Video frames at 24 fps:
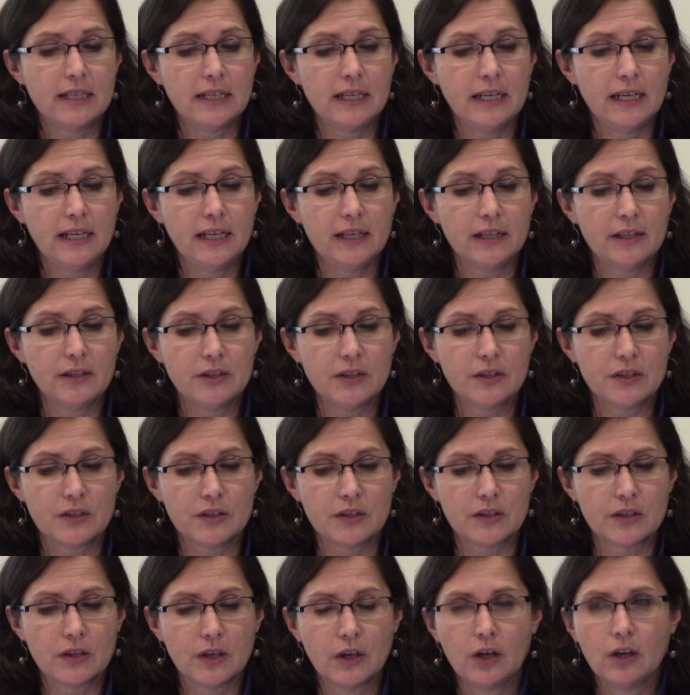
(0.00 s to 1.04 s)

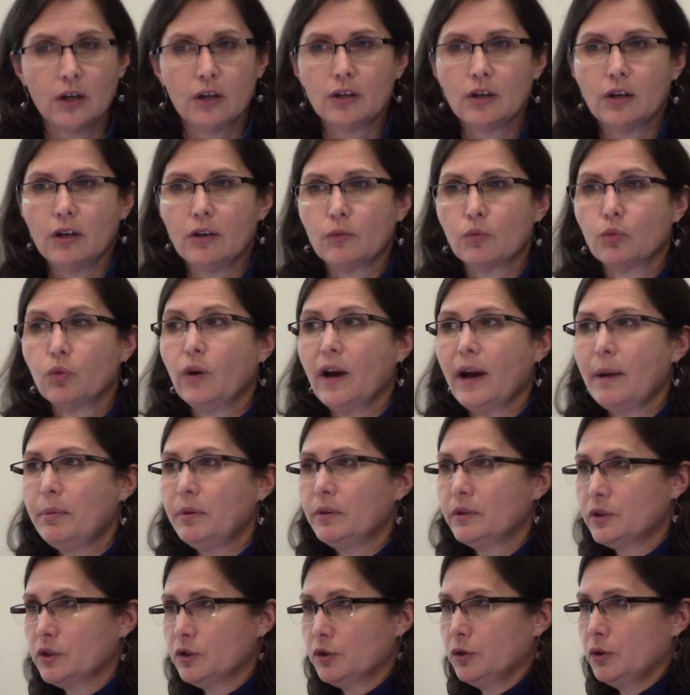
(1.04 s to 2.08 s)
his
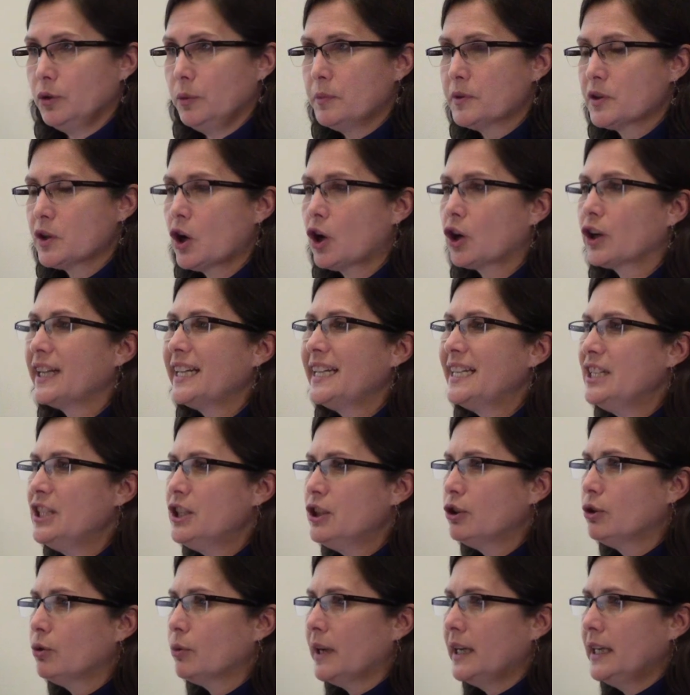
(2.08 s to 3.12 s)
rebel troops are
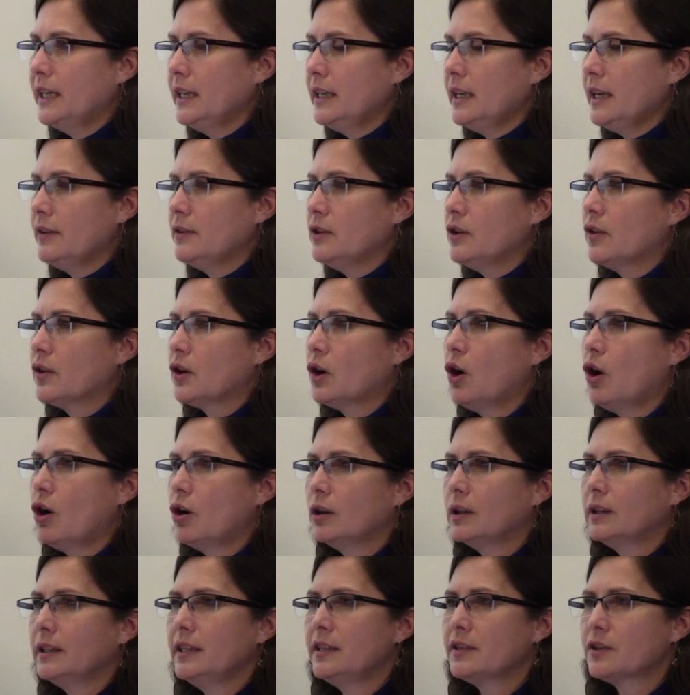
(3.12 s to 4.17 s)
integrated into the
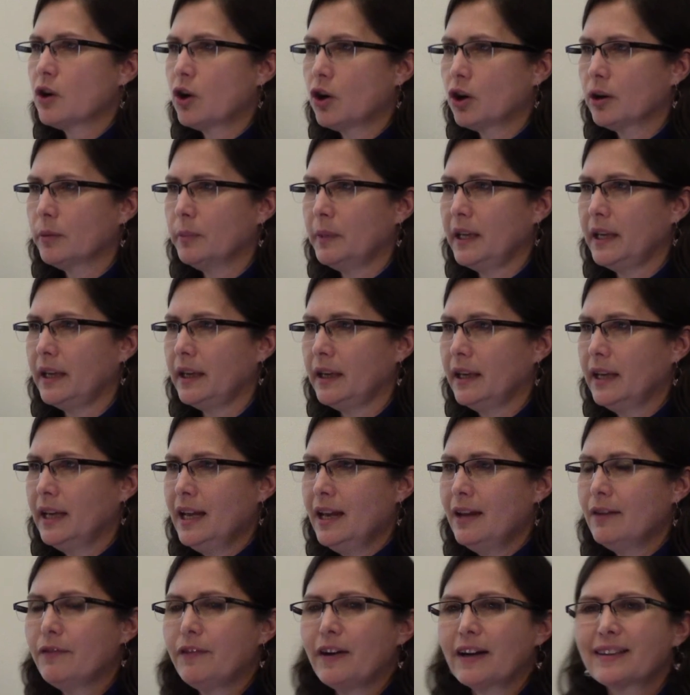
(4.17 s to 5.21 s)
Congolese army.
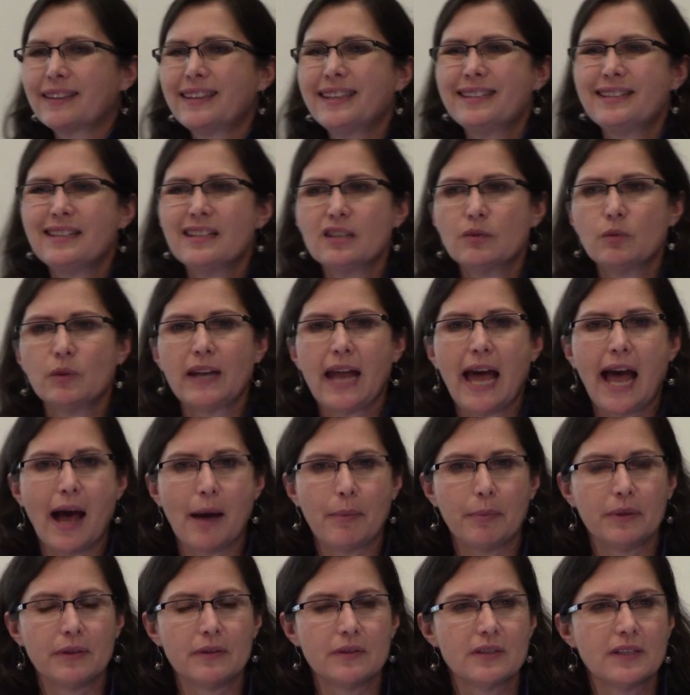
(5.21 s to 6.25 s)
In fact, this is what
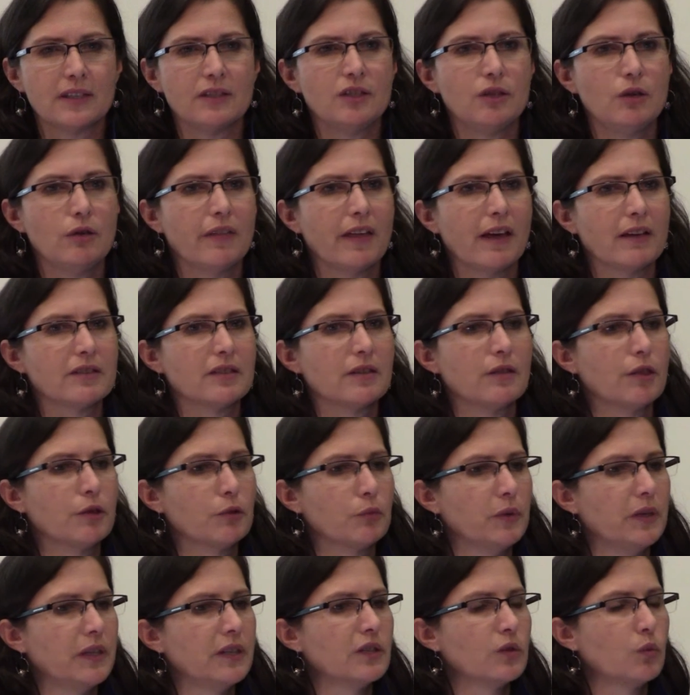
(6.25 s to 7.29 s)
happens in
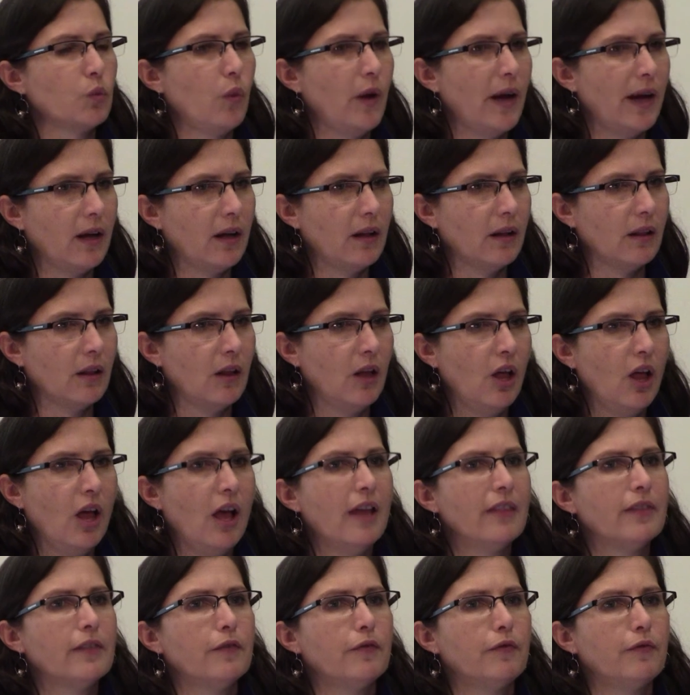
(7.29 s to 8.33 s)
2003 as well.
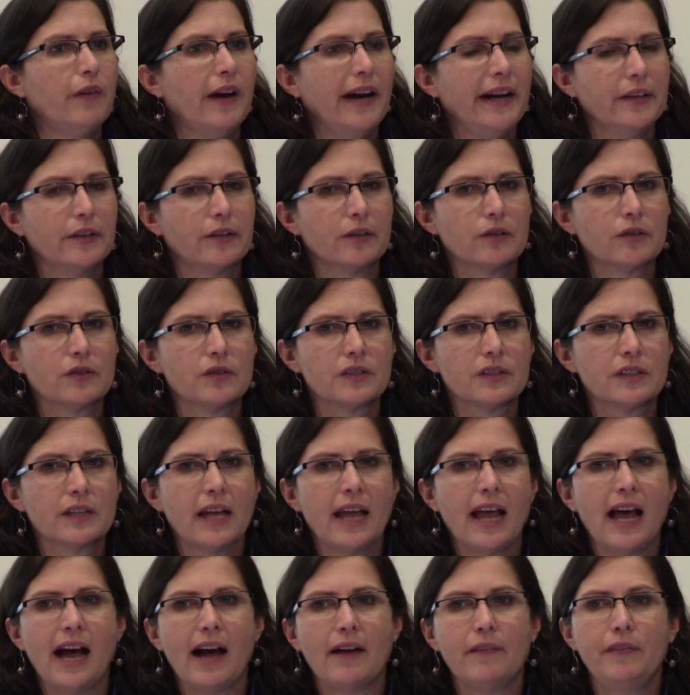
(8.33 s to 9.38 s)
The fighters
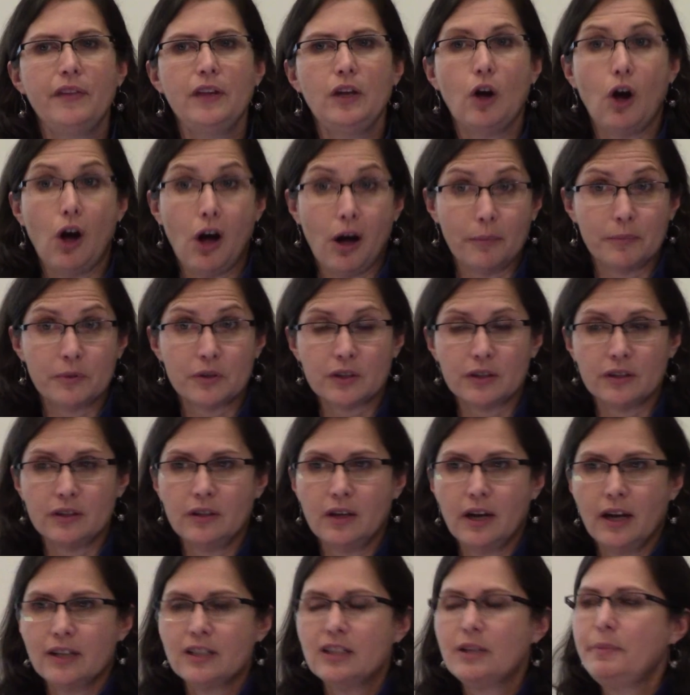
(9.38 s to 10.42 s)
have the option
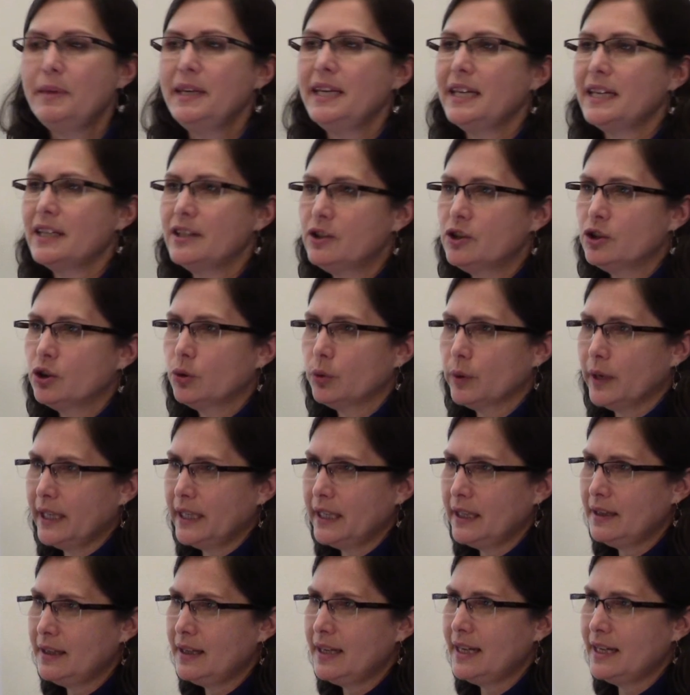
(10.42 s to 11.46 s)
to be
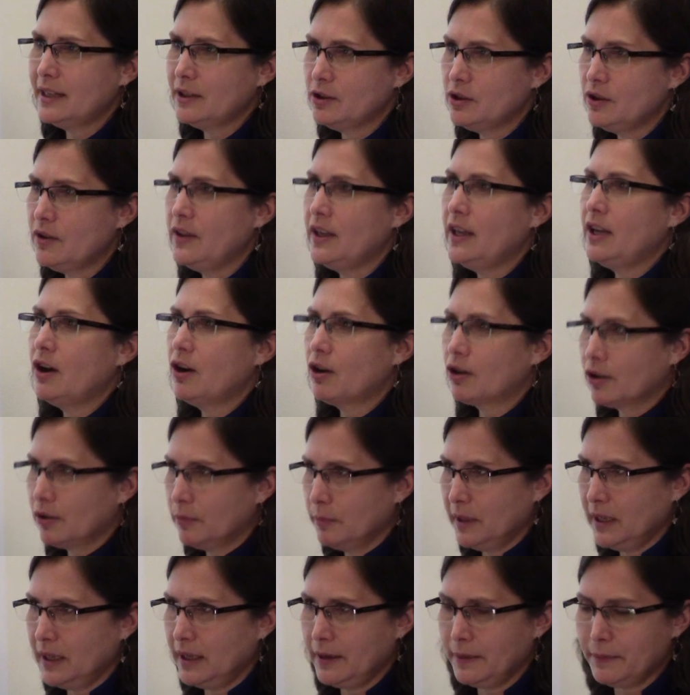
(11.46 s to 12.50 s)
integrated into the
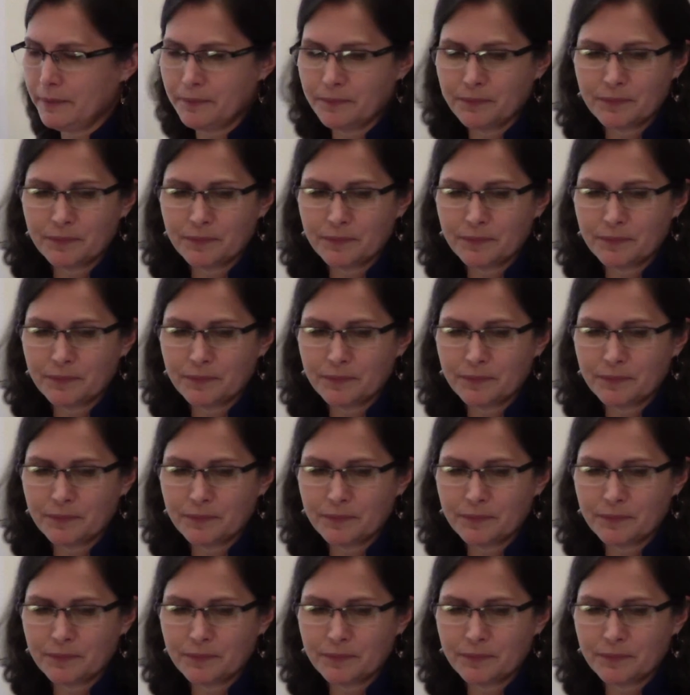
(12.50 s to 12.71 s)
army.